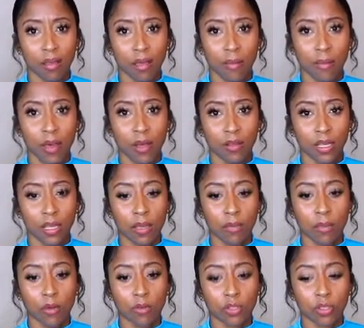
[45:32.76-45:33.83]
about the
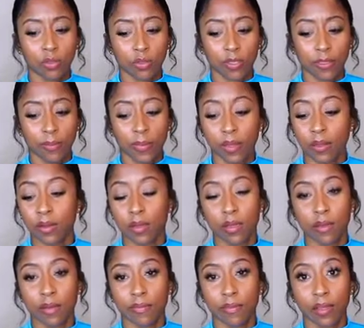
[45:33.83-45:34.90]
emotional
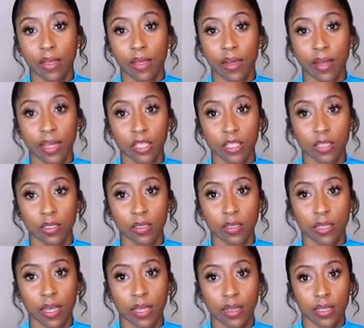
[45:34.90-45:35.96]
stability of the connections.
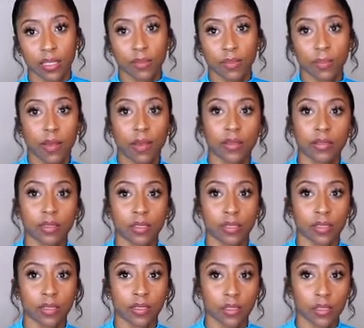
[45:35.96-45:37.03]
Like, this
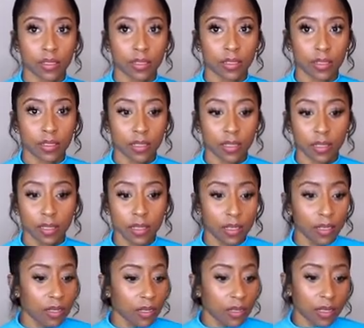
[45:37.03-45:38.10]
person is just
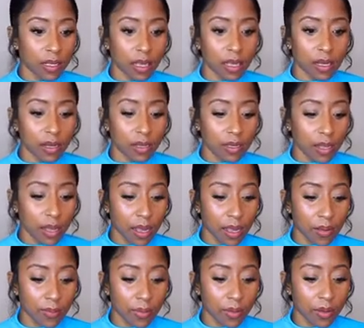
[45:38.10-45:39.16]
kind of
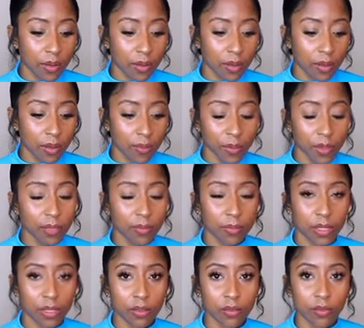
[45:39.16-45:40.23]
like putting
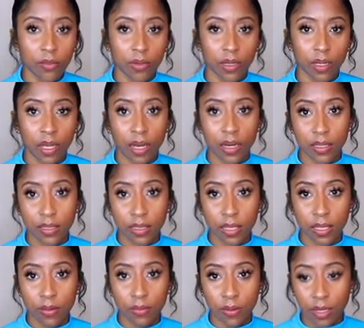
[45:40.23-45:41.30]
me through it,
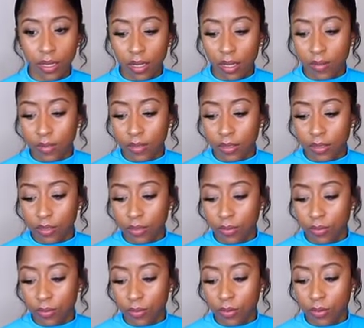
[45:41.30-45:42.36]
honestly, when it comes
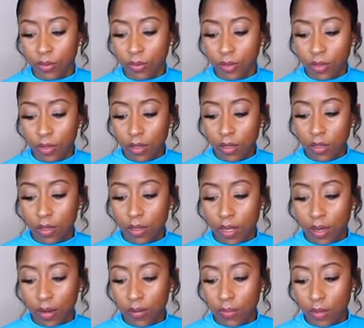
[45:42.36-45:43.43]
to
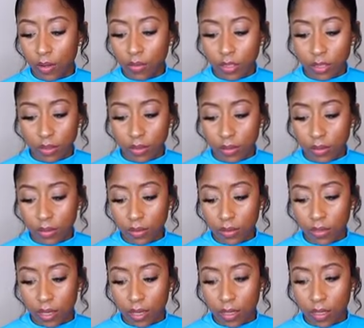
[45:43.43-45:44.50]
their emotions.
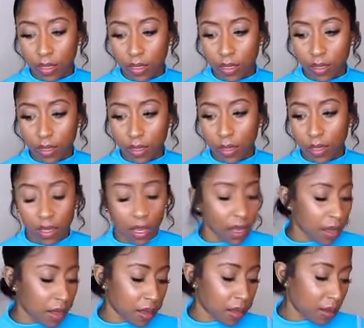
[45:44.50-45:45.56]
And
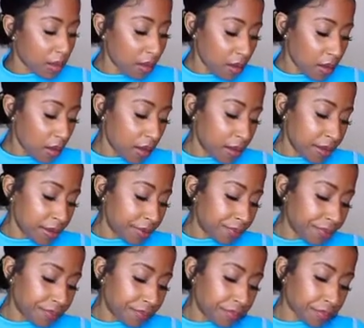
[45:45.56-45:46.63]
yeah,
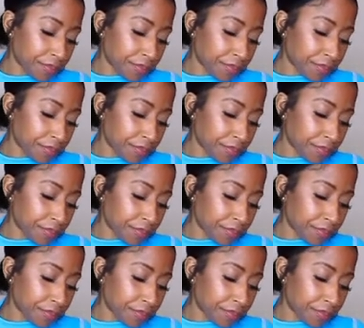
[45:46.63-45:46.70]
and